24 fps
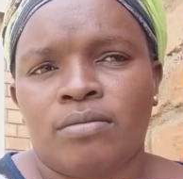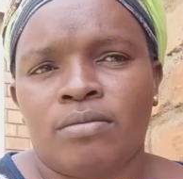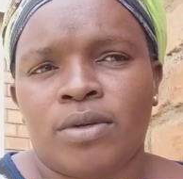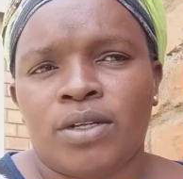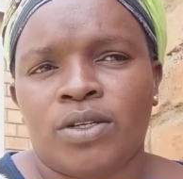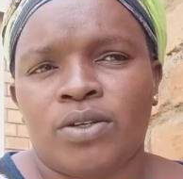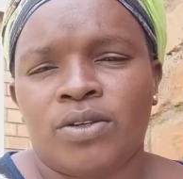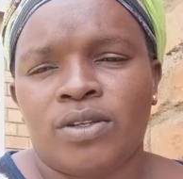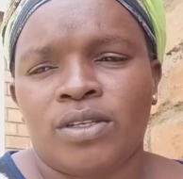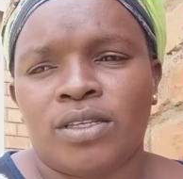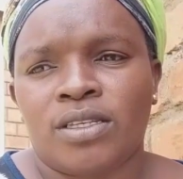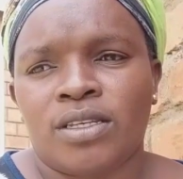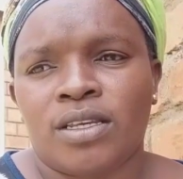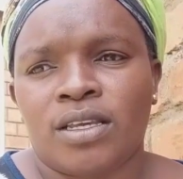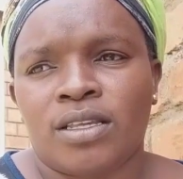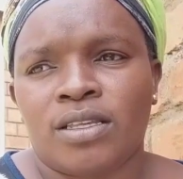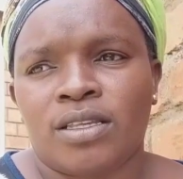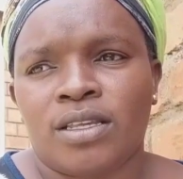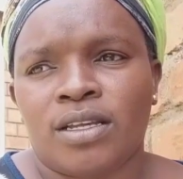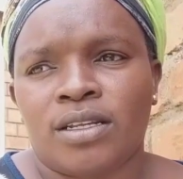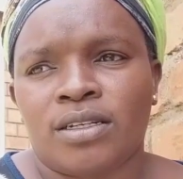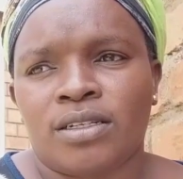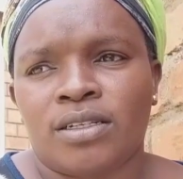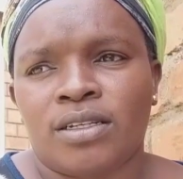Between
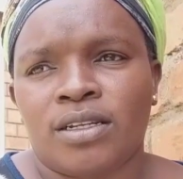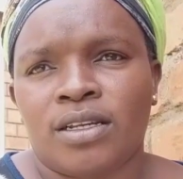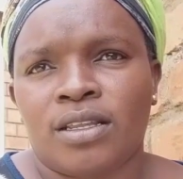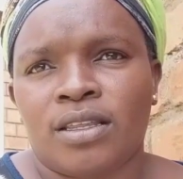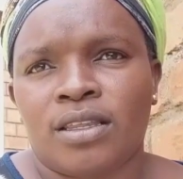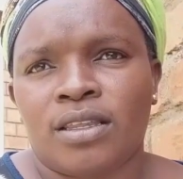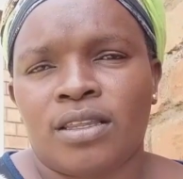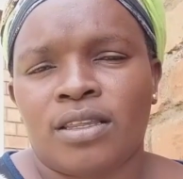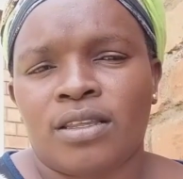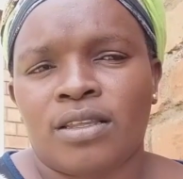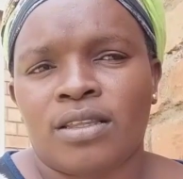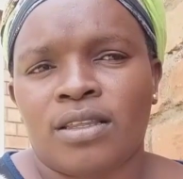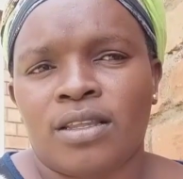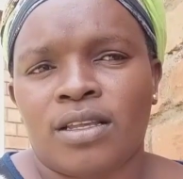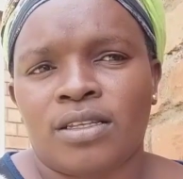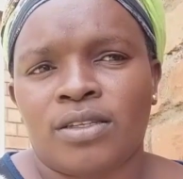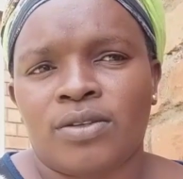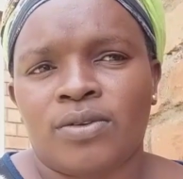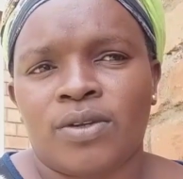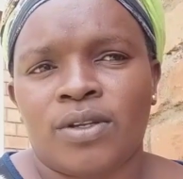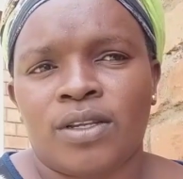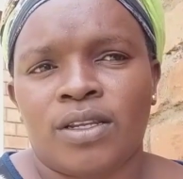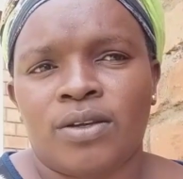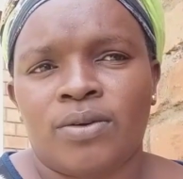6th and 10th, that's
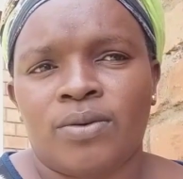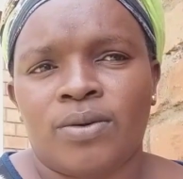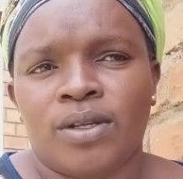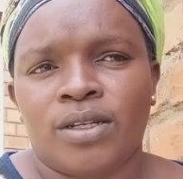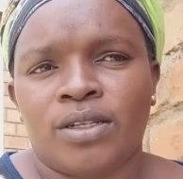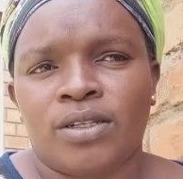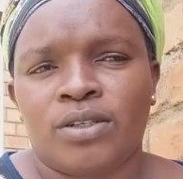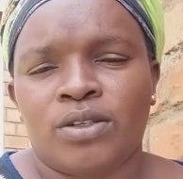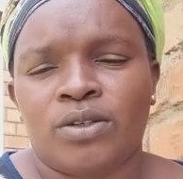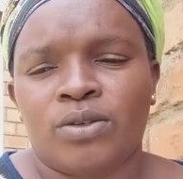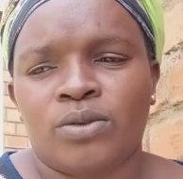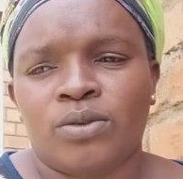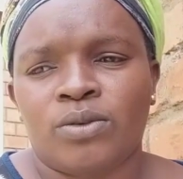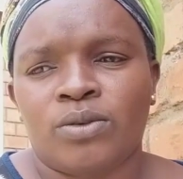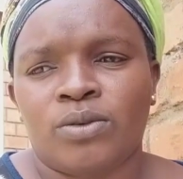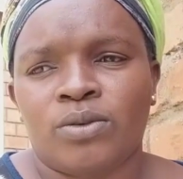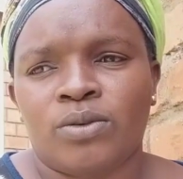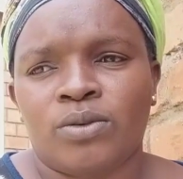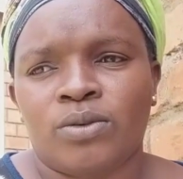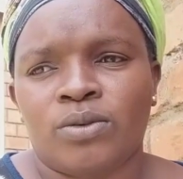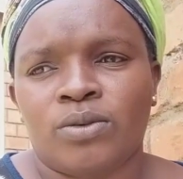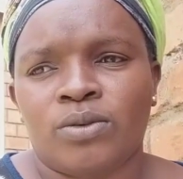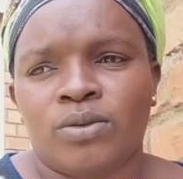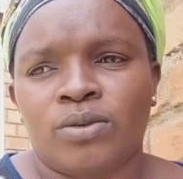when he went
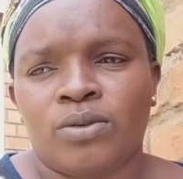to,